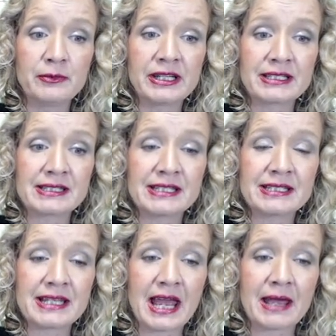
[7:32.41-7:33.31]
We can see
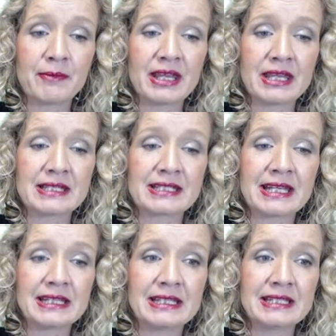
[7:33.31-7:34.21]
Sam is
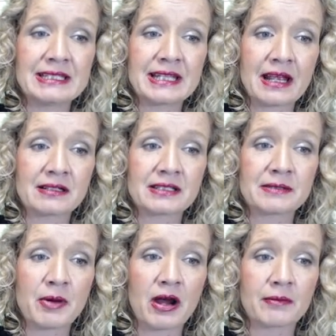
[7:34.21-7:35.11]
in the sales
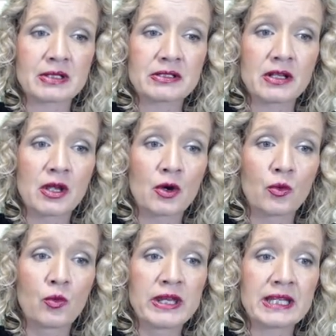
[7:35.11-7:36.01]
department.
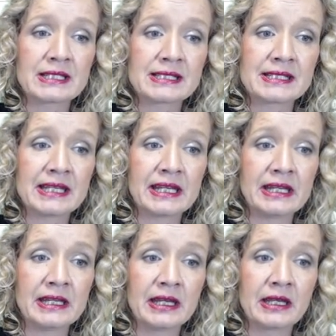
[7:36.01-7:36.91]
We can
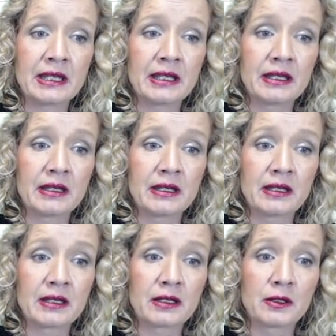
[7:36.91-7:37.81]
see
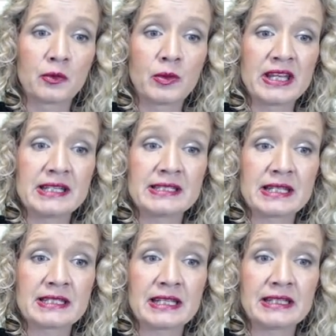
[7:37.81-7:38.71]
Louise
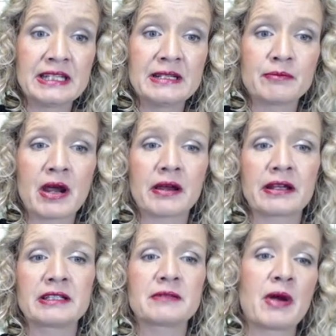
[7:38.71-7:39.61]
is in the
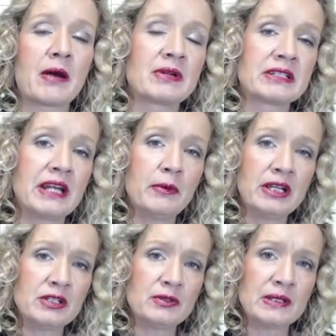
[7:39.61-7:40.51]
marketing department. Now
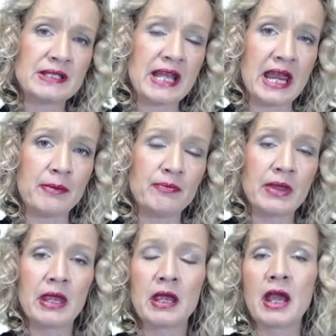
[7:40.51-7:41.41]
we can do the
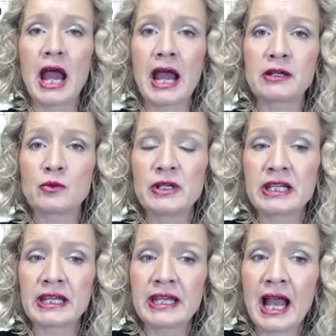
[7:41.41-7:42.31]
same, and we
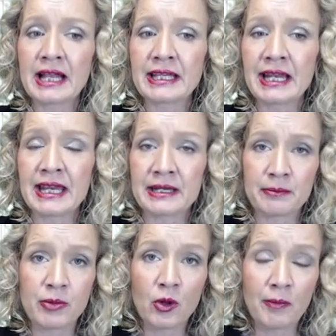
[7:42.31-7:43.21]
can calculate
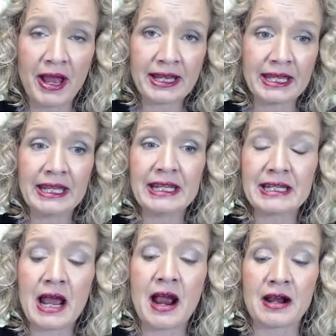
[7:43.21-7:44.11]
and pull back
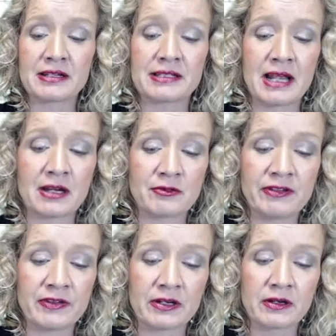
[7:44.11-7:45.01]
in our
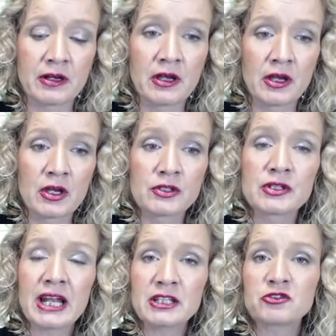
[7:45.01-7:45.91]
salary figure.
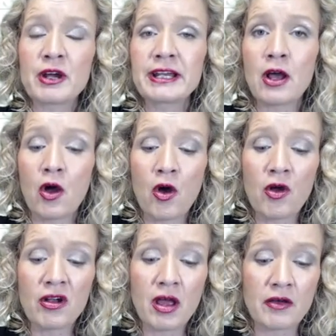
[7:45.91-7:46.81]
So let's write
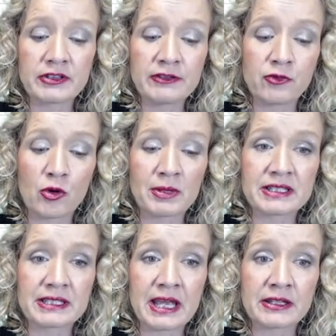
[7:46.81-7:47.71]
all of the
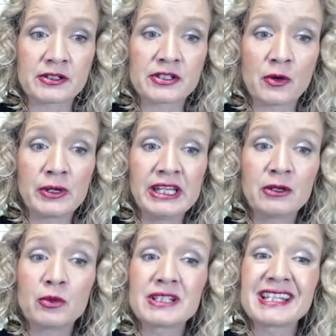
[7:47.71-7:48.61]
formula together. So
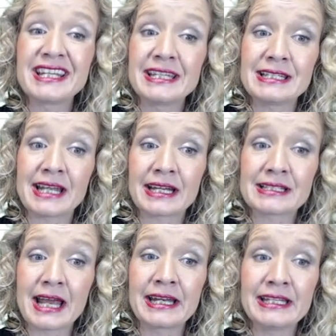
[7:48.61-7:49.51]
equals
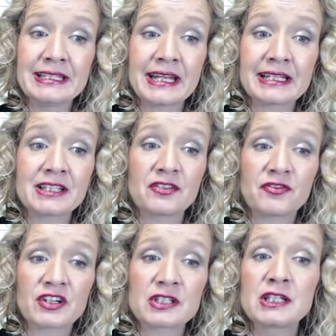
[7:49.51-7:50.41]
index, and index is
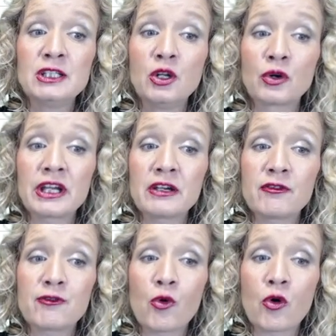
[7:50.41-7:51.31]
first looking
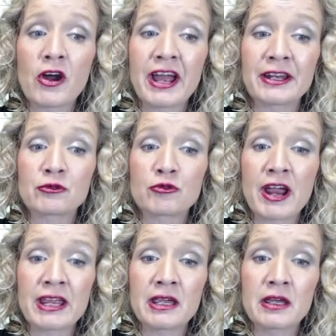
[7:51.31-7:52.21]
for an
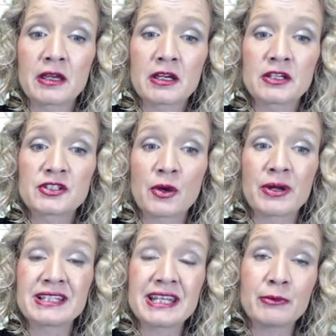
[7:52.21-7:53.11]
array.
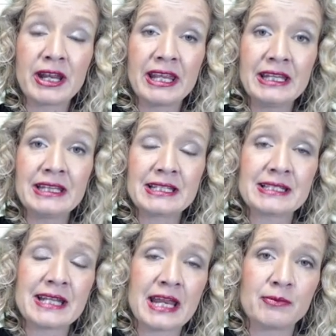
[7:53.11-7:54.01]
So it's within
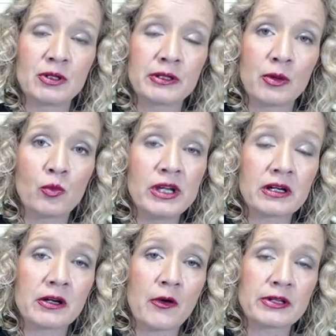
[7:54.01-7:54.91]
this table that we
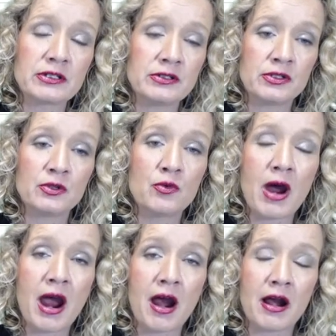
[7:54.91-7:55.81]
are going to
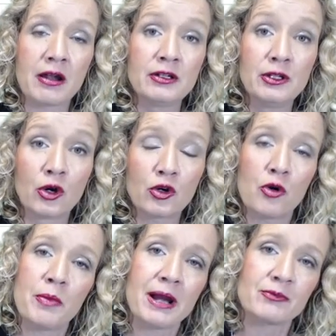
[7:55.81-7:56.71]
do our
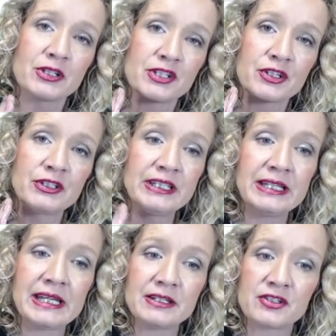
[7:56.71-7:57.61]
lookup and return
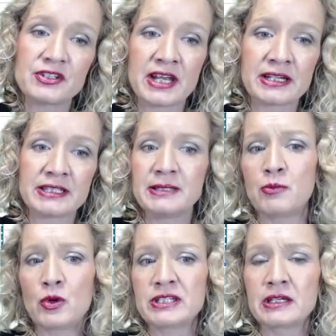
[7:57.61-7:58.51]
the intersecting
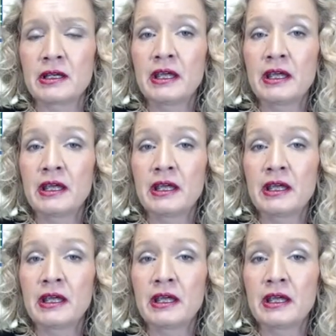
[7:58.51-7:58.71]
point.